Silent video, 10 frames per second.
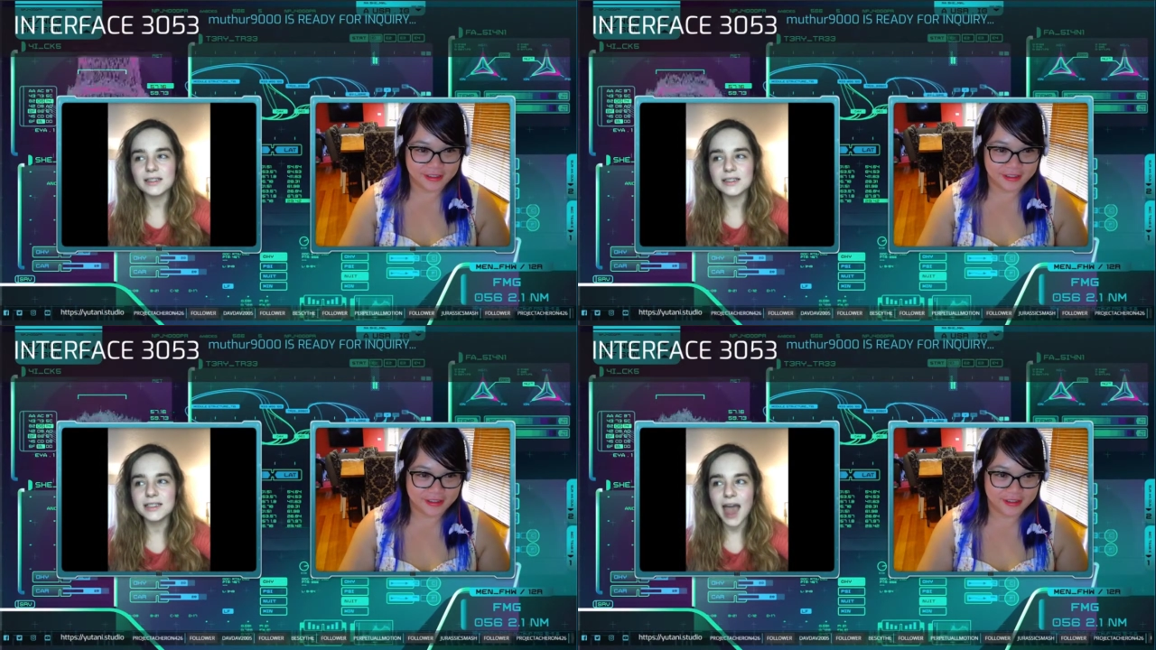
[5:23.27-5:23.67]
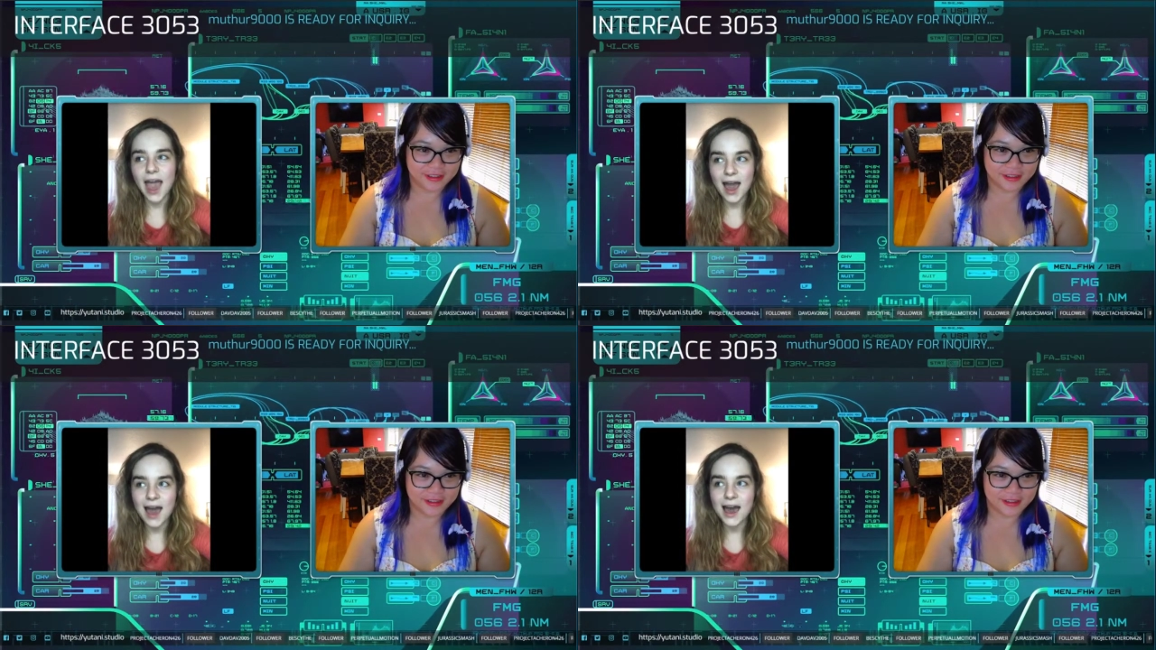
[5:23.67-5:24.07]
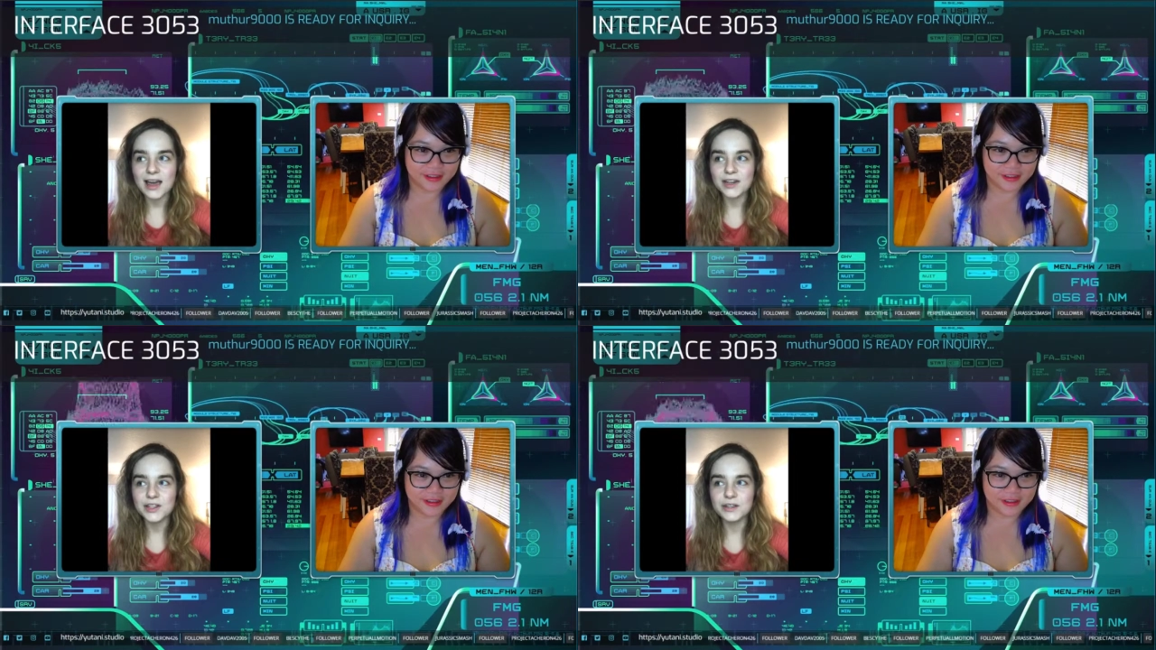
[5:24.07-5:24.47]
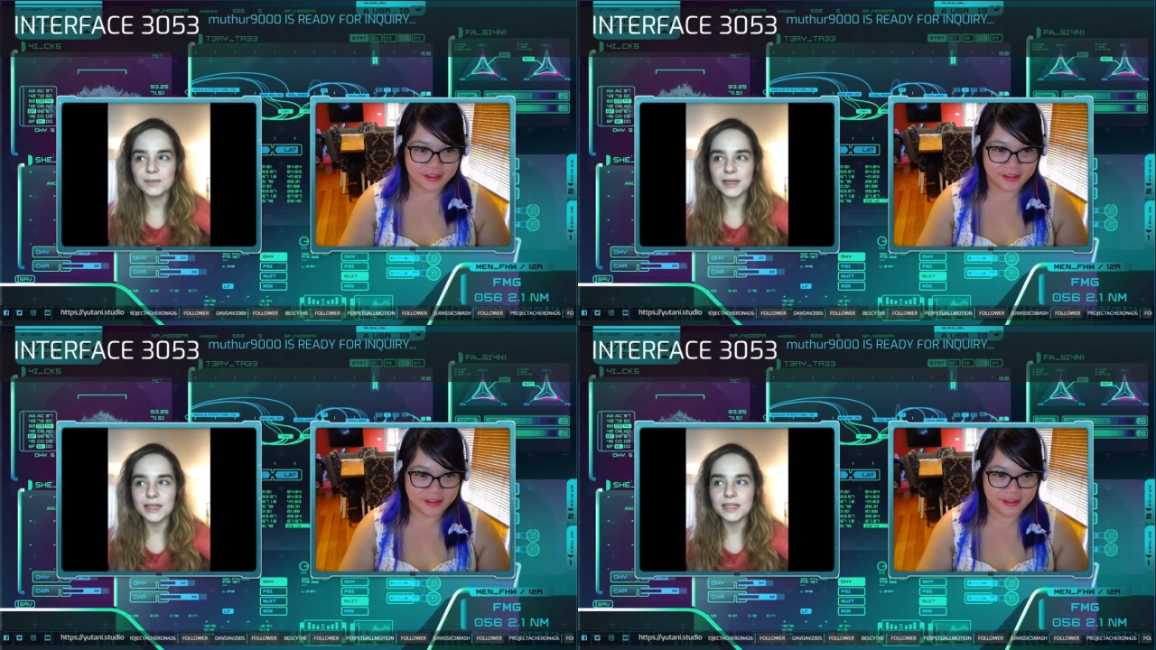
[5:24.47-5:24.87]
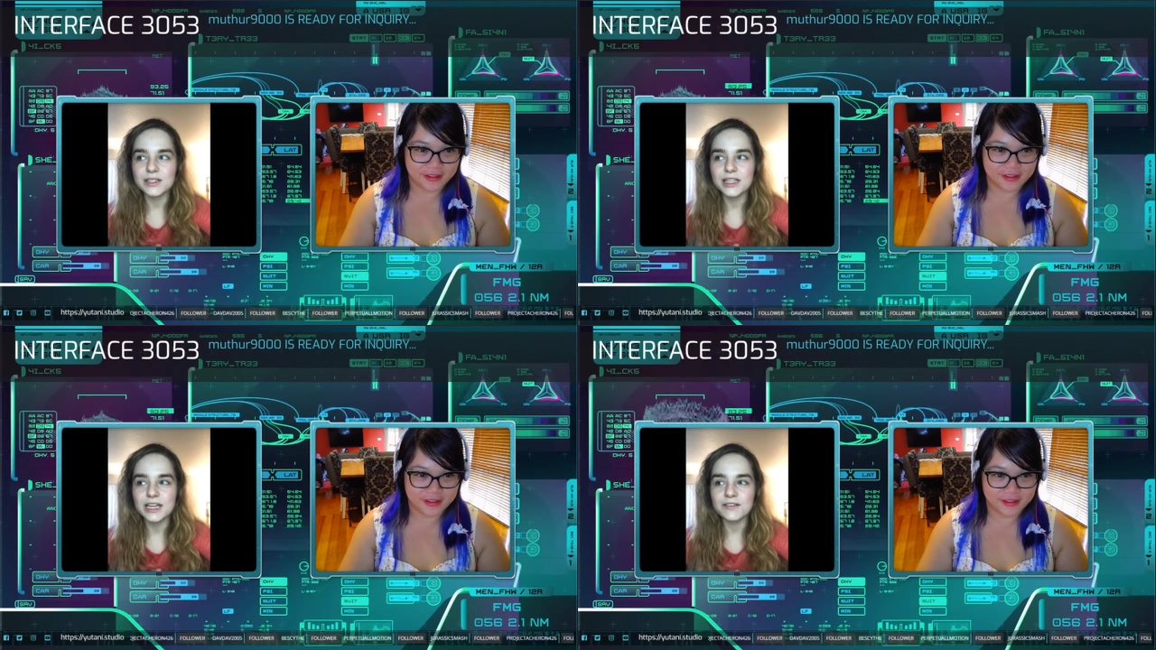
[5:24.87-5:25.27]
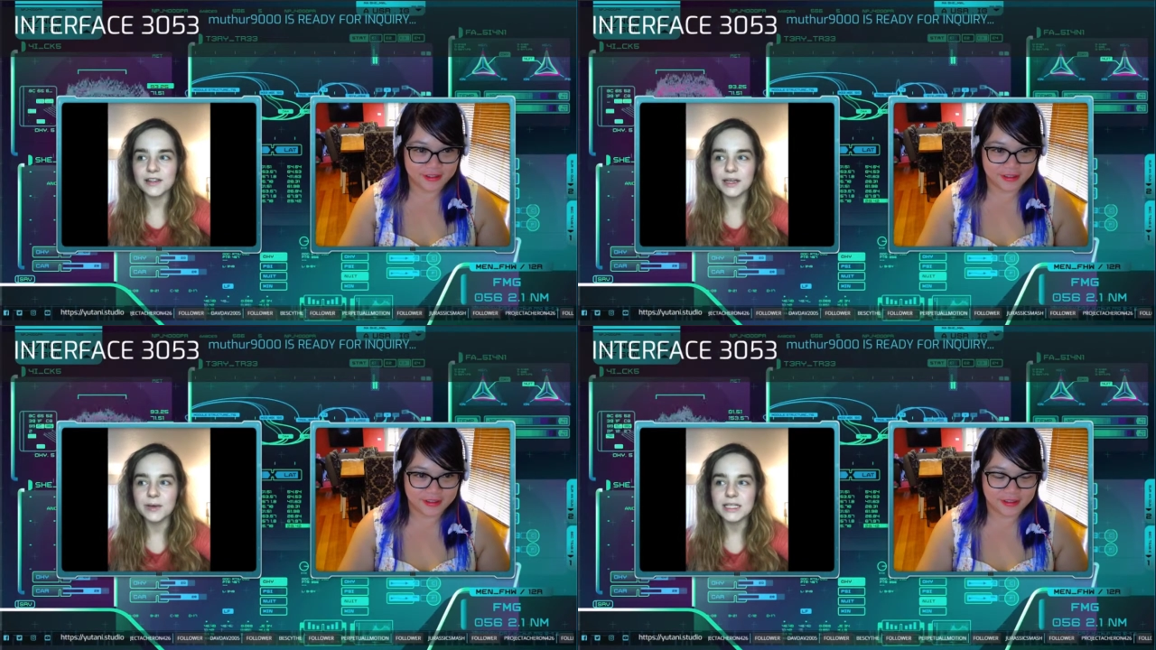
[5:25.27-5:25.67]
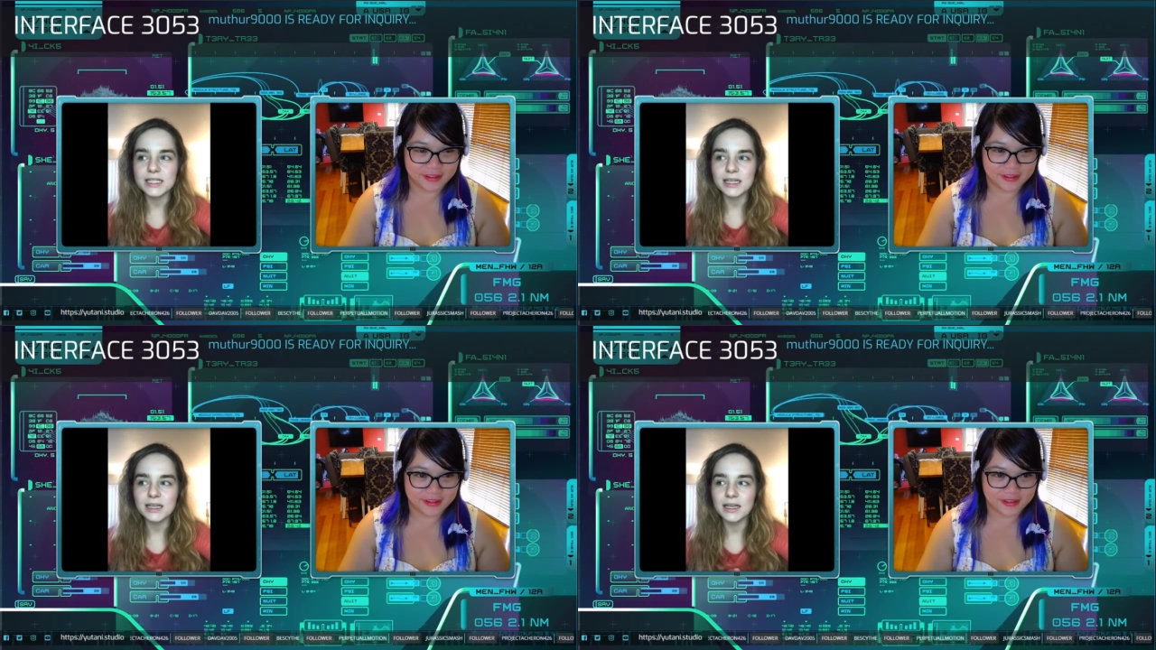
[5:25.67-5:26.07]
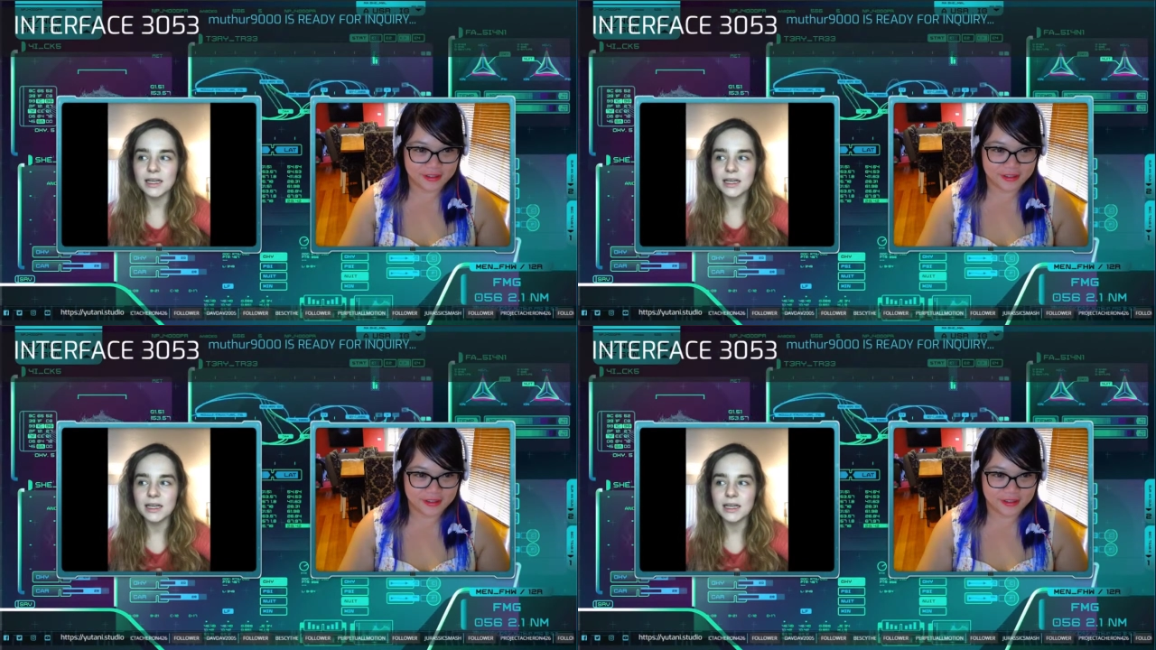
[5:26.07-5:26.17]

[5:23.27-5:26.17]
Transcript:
Speaker 1: to Ash, because she definitely wasn't